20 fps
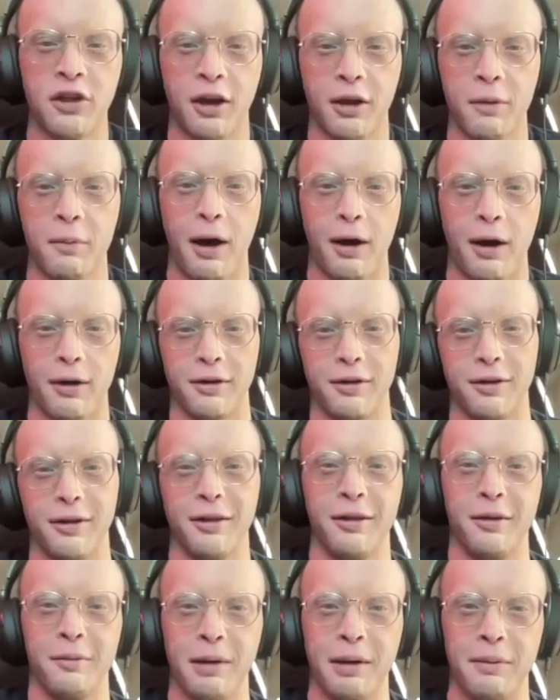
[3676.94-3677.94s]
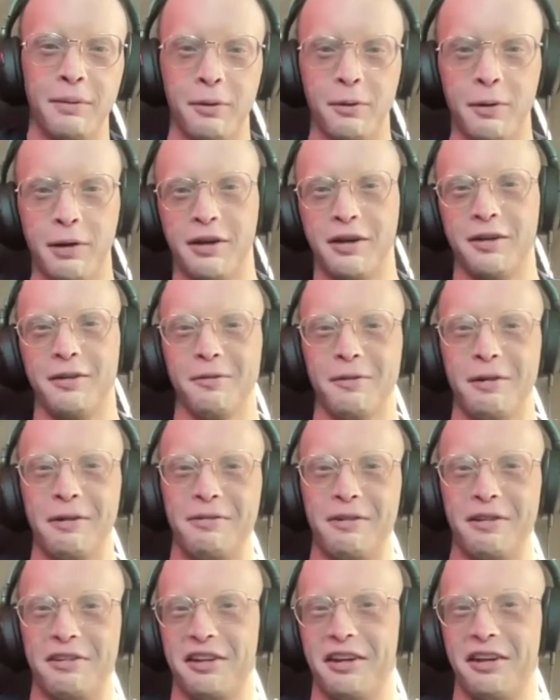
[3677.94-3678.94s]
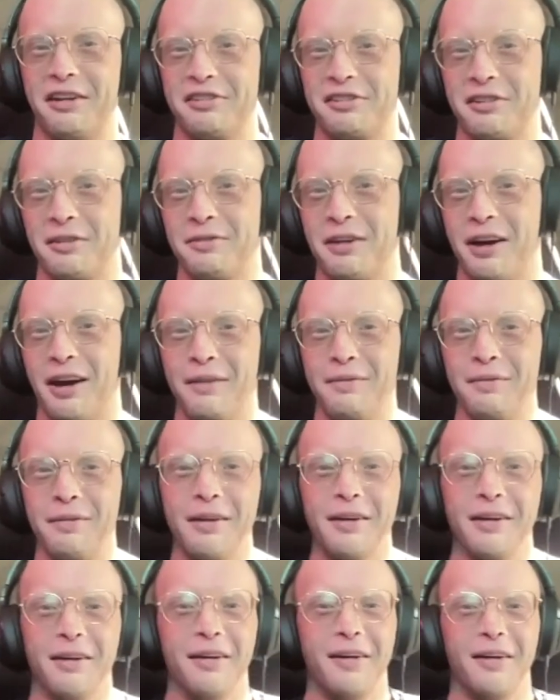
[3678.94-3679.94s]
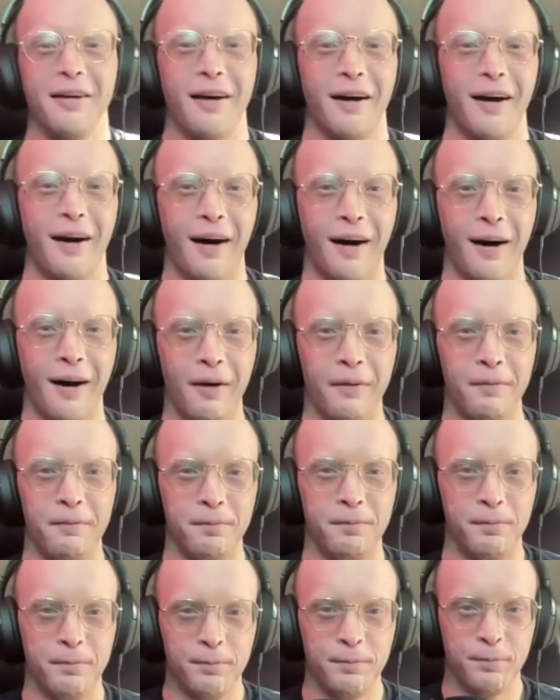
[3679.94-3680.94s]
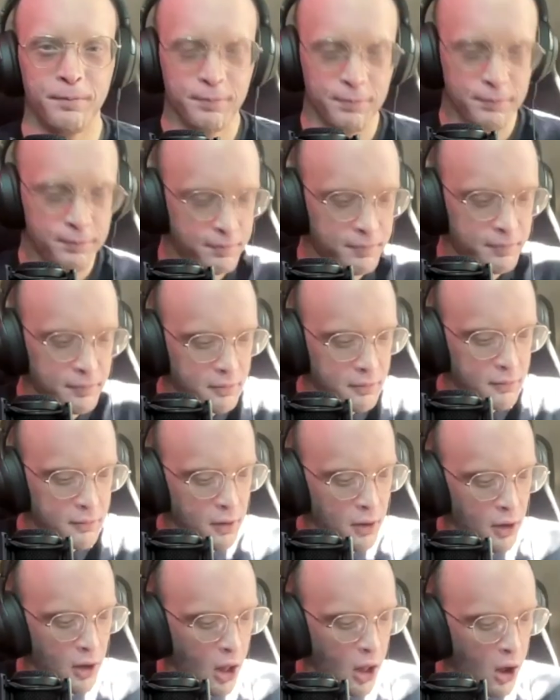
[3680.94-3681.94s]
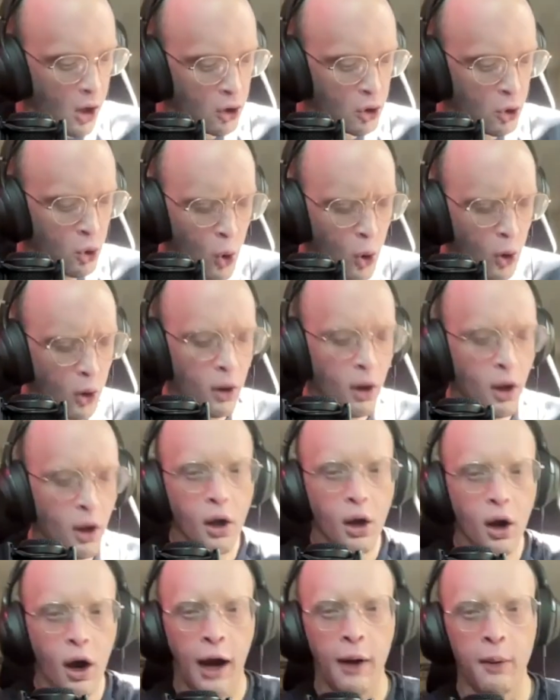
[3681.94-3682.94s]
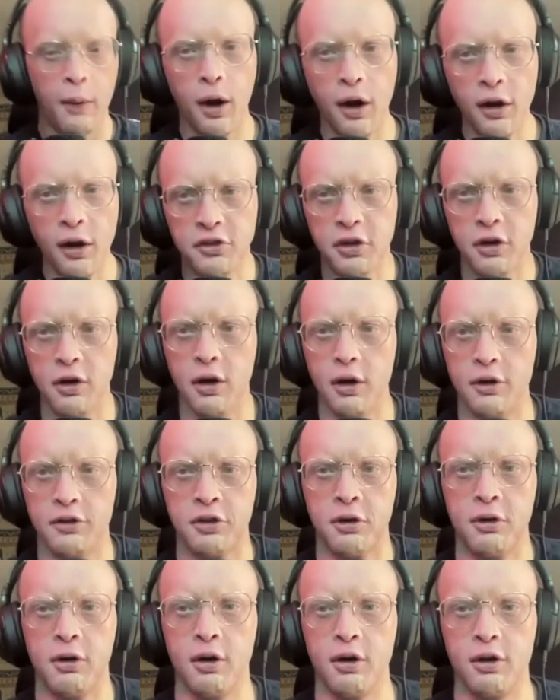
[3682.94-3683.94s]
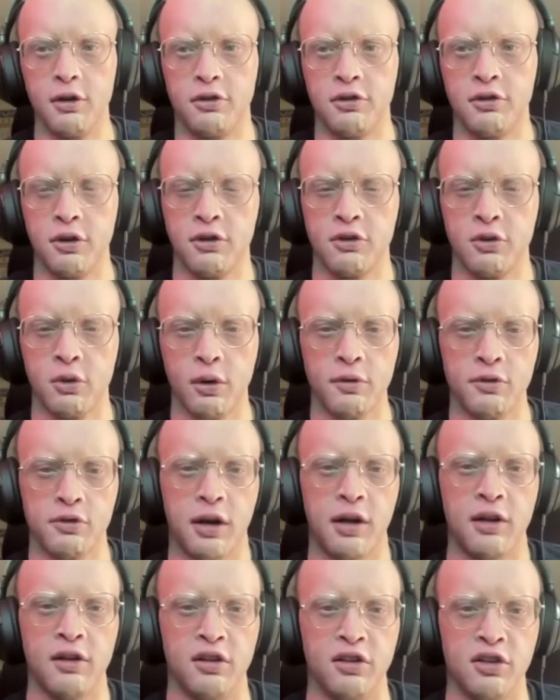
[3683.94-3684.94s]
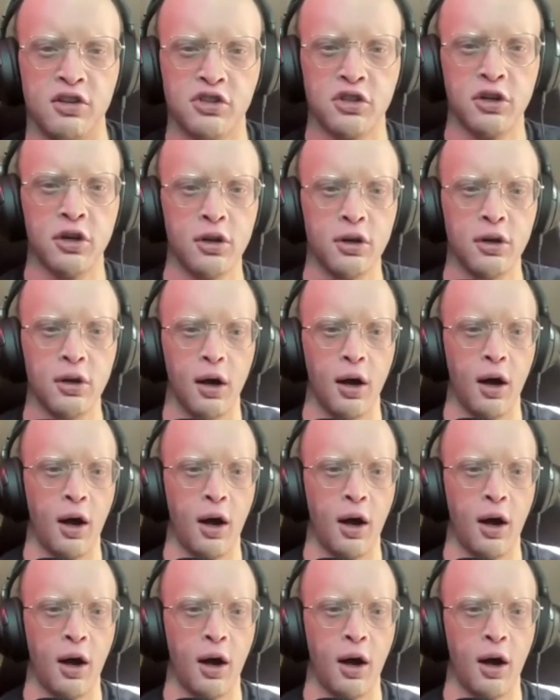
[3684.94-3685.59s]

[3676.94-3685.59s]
think about it, and then maybe we can revisit it sometime. Yeah. Cool. I wanted to sort of transition